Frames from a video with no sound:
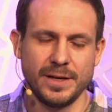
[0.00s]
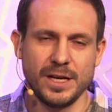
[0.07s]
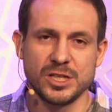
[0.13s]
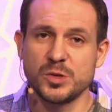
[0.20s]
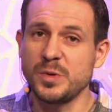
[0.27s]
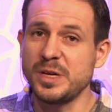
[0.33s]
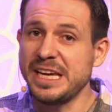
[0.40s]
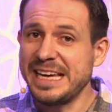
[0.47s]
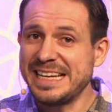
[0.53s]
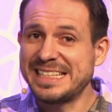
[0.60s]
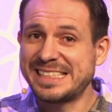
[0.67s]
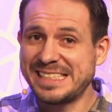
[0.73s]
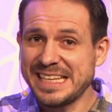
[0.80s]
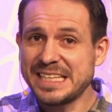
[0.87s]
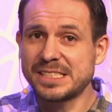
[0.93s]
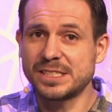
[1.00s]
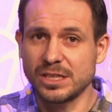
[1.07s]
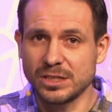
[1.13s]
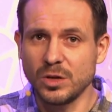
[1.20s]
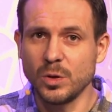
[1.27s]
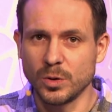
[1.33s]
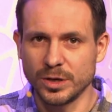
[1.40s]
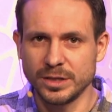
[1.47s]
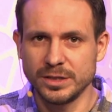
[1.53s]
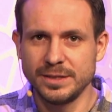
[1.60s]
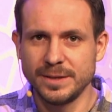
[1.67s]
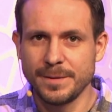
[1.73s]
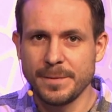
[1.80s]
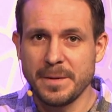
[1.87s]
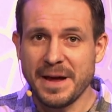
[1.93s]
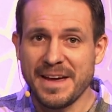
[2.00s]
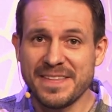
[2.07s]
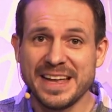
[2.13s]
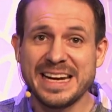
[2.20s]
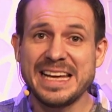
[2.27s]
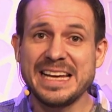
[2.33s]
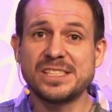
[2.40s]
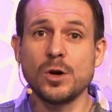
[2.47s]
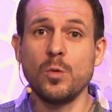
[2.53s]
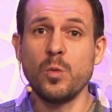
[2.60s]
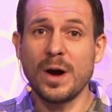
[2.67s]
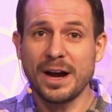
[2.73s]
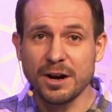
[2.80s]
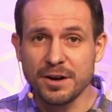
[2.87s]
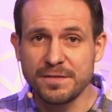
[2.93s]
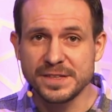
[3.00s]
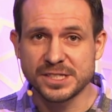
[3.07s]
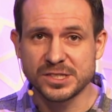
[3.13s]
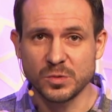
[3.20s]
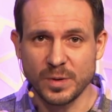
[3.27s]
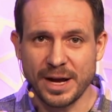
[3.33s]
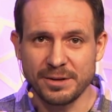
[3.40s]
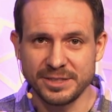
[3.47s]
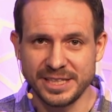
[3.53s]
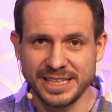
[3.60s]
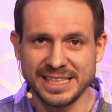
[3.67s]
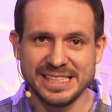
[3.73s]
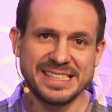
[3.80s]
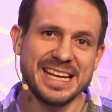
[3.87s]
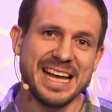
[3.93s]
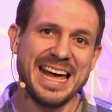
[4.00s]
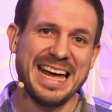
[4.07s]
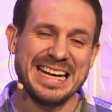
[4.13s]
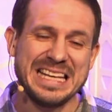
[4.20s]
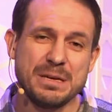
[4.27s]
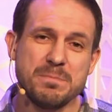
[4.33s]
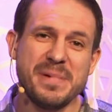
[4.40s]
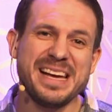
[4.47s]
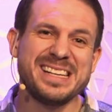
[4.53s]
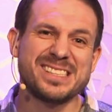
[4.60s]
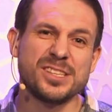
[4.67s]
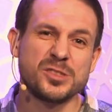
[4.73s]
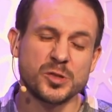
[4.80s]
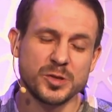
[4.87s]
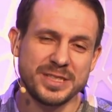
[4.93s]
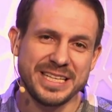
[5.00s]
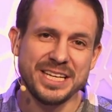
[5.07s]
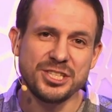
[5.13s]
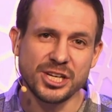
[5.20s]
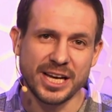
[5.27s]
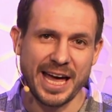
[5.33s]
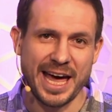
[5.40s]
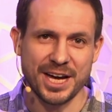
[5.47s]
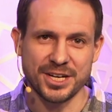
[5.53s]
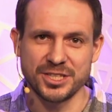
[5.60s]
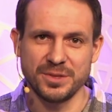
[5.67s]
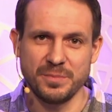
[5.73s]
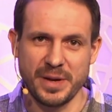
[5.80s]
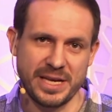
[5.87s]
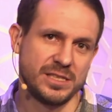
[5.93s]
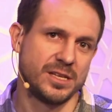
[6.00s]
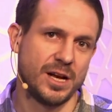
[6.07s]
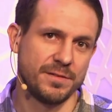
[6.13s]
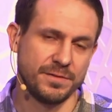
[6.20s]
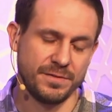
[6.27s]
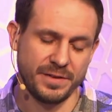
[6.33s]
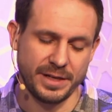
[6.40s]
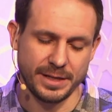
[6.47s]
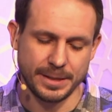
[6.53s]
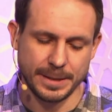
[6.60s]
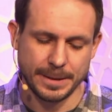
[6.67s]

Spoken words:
So he seeks the Lord, And then he's aware of his surroundings, and he makes a strategic action based off of it.